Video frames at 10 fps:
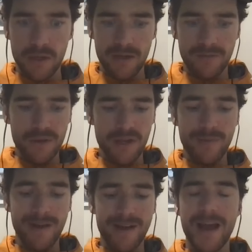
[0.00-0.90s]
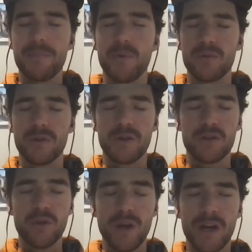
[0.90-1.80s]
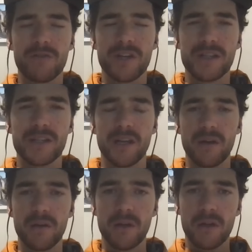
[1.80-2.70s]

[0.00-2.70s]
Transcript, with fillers: If you think about an apple 200 years ago,